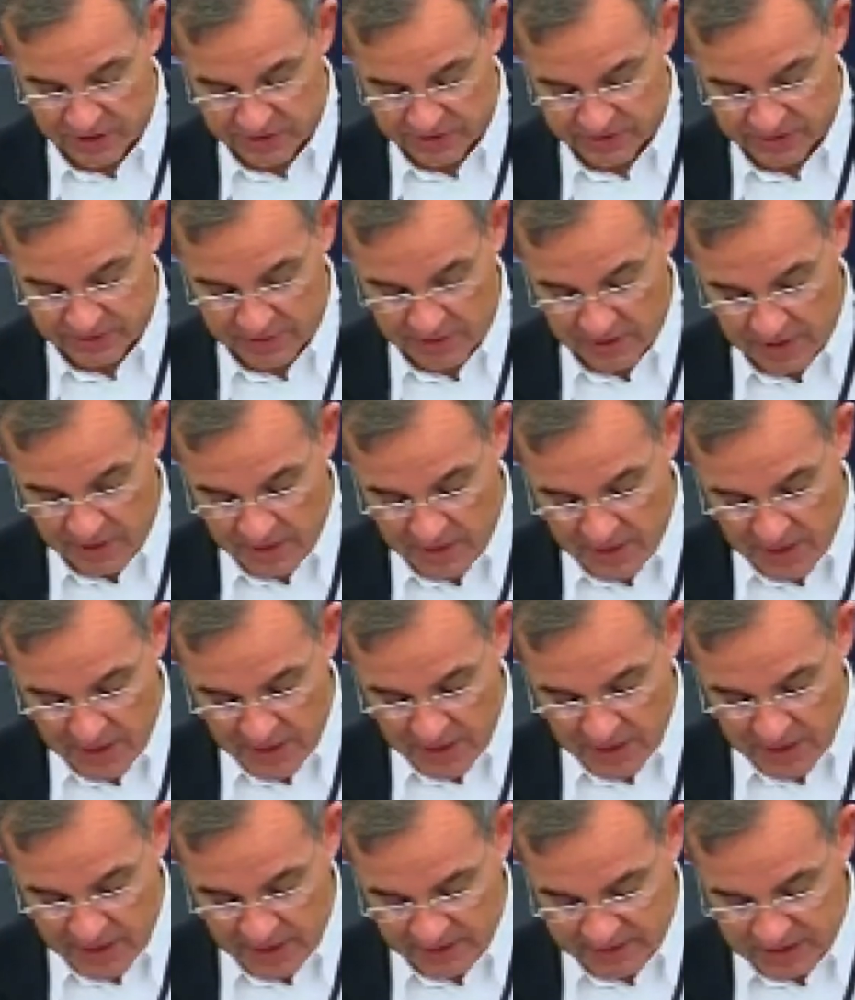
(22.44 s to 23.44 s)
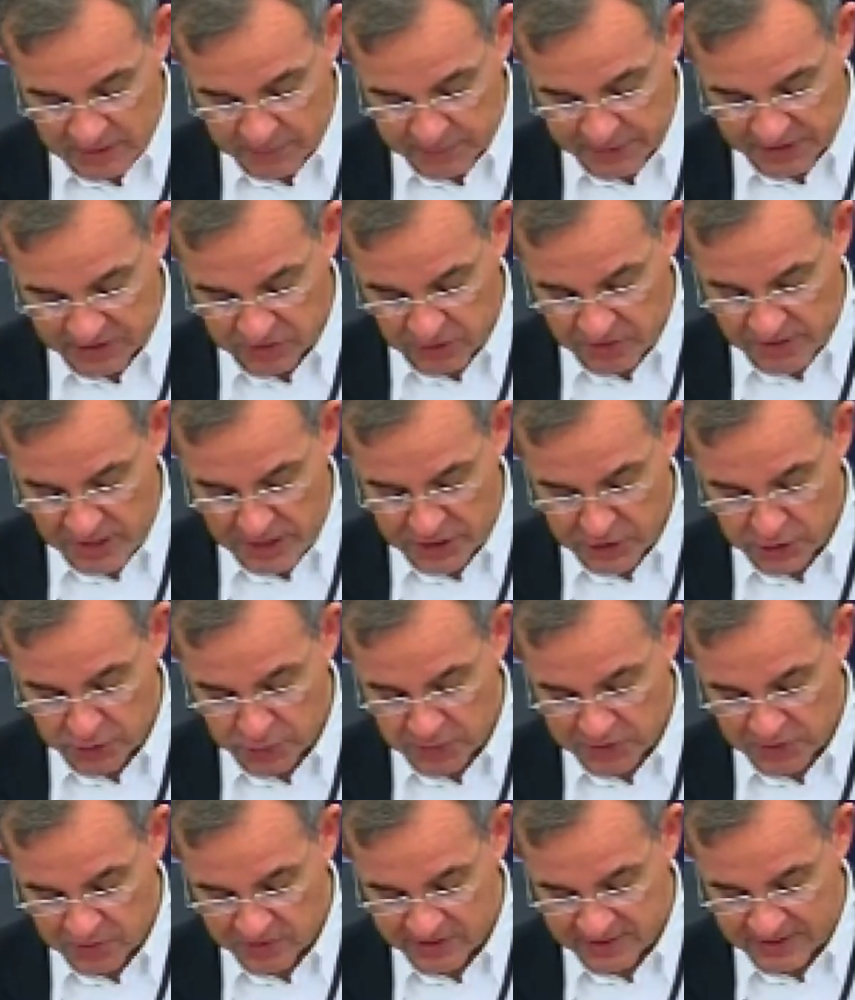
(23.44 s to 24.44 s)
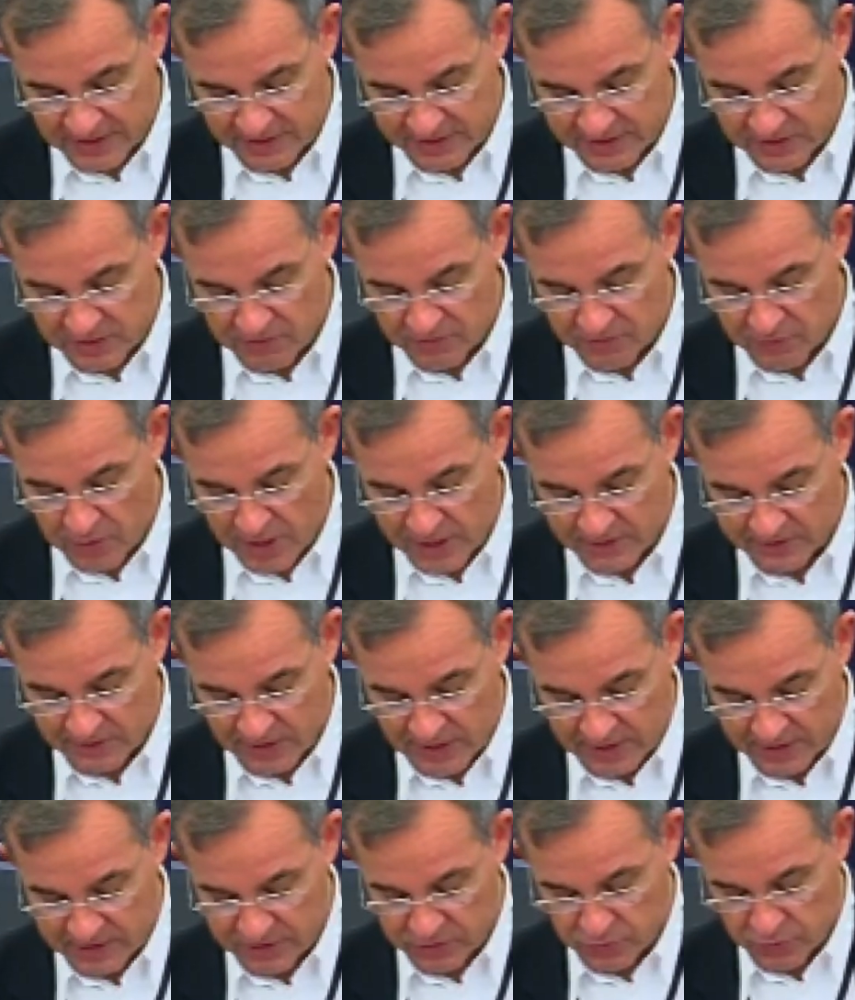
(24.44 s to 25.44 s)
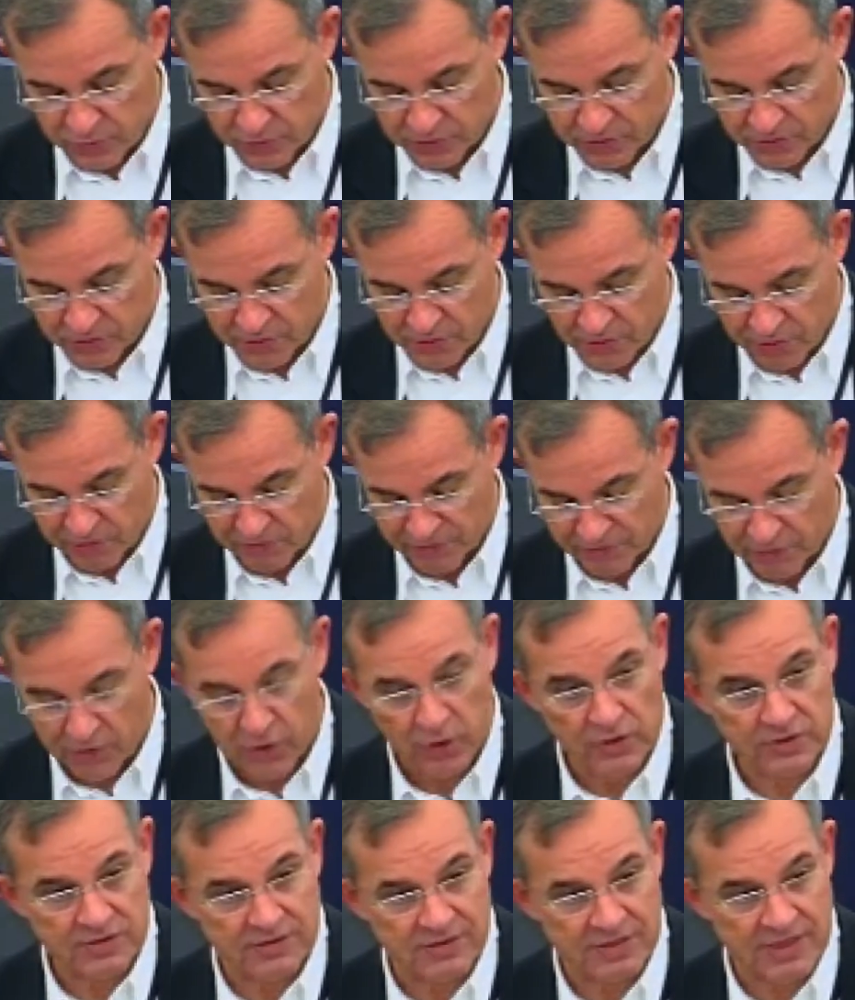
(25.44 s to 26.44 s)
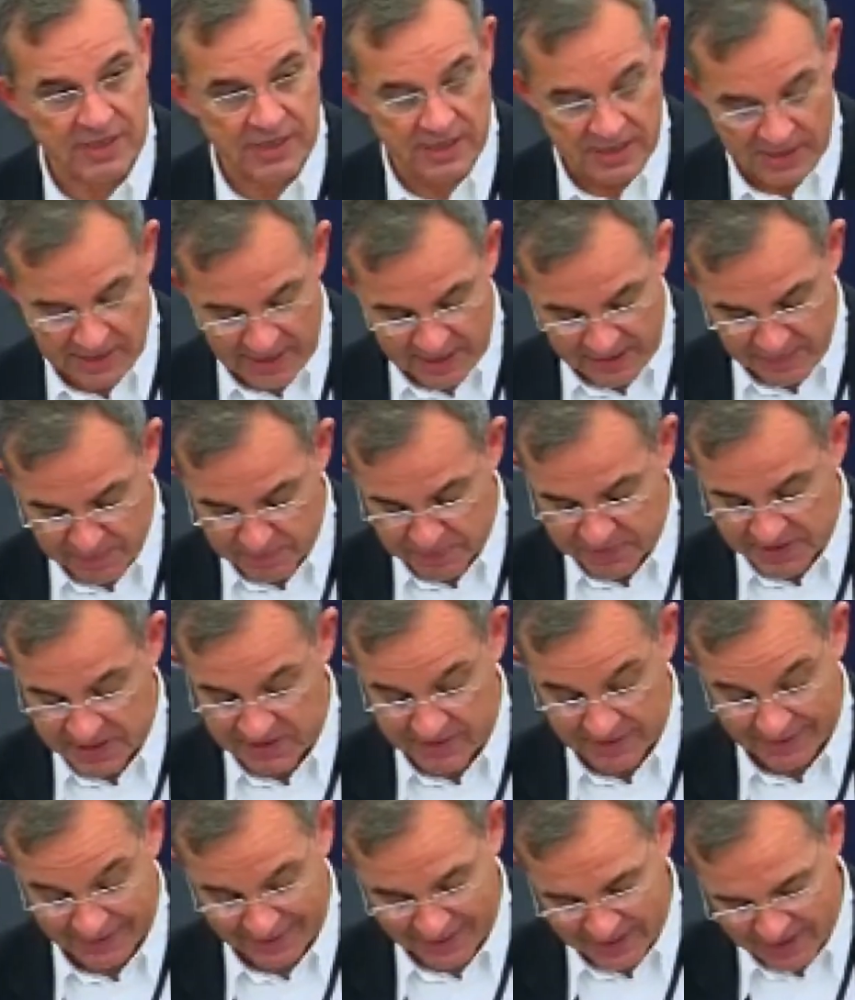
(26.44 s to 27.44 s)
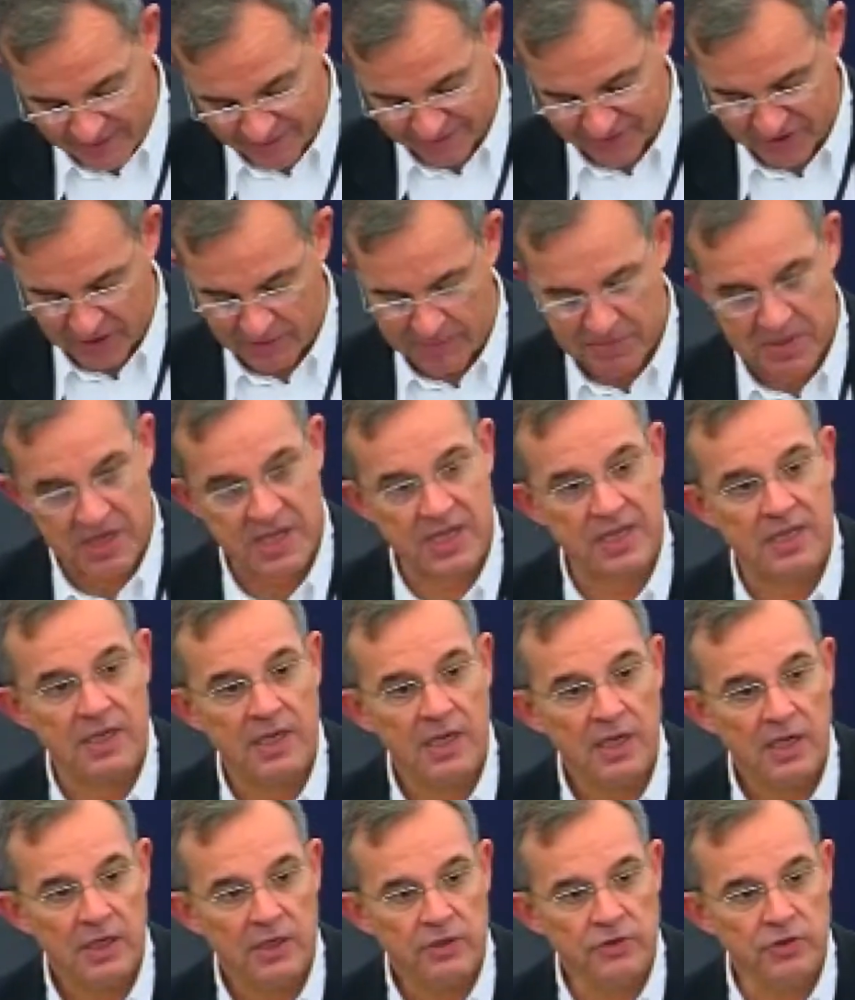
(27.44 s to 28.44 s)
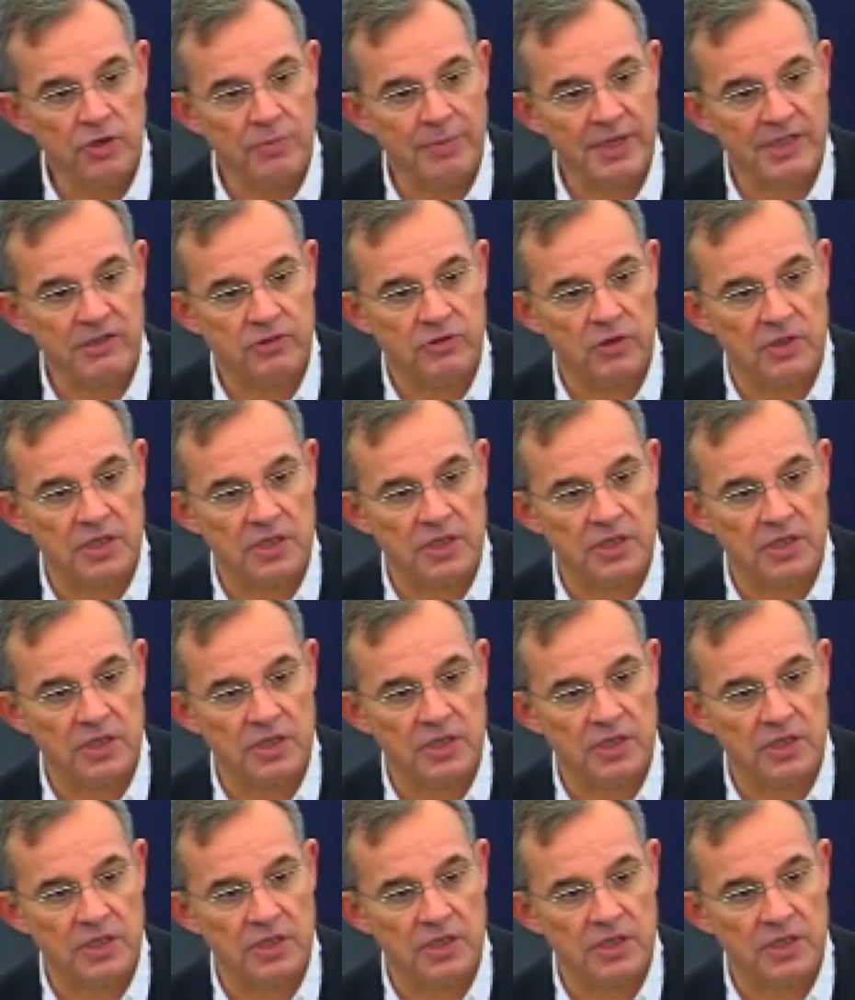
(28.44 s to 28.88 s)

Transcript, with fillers: which seems to defy common sense in some circumstances. And personally, I am consternated to see in this resolution the clear